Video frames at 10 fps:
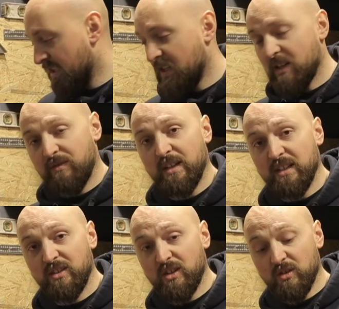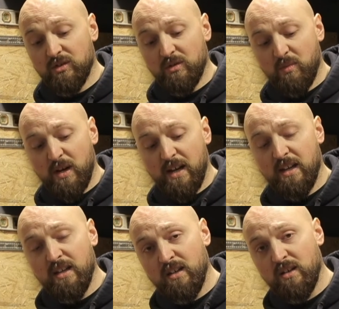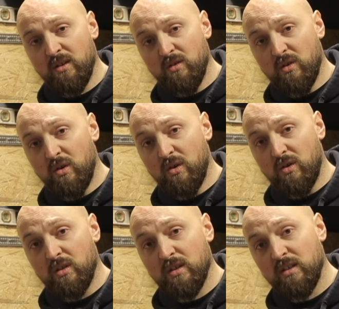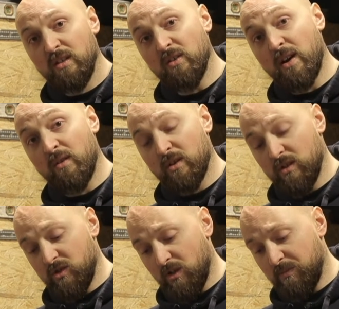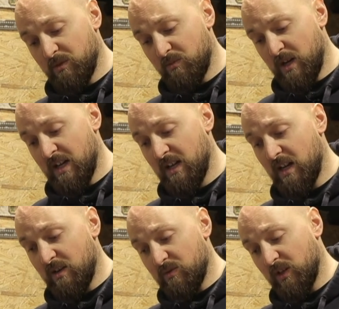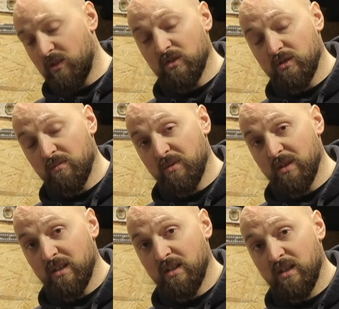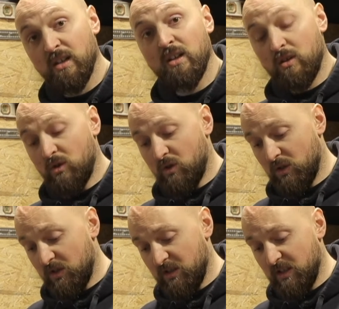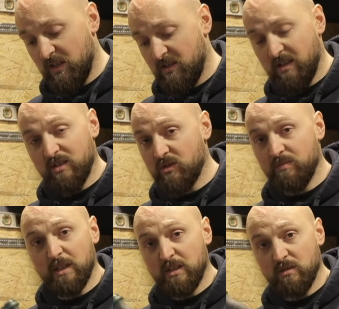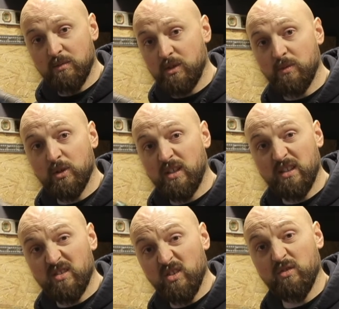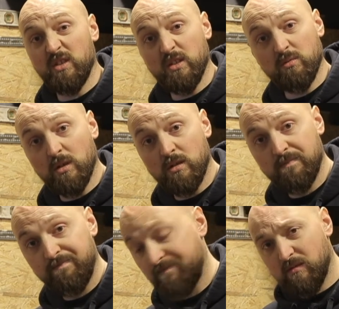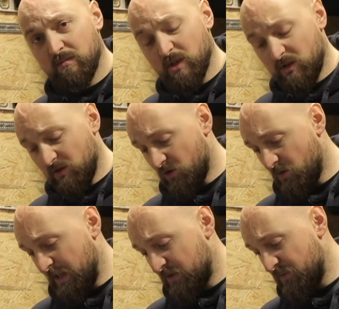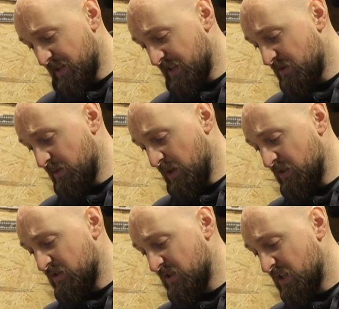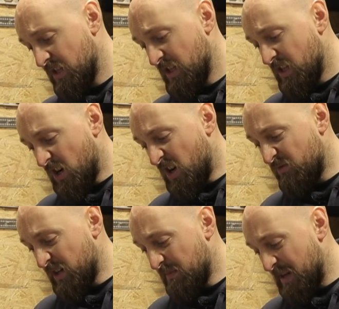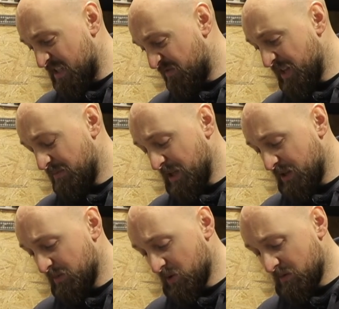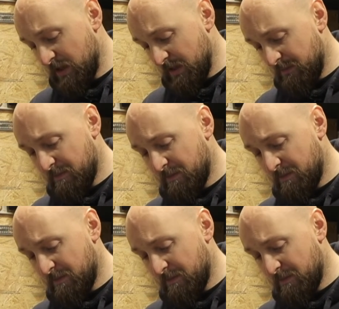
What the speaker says: If I need to go somewhere, or you're out on a job somewhere and you want to cut something cordlessly, it just makes so much more sense to use this one. Most of the drawbacks with this, to be honest, aren't really massively applicable to me.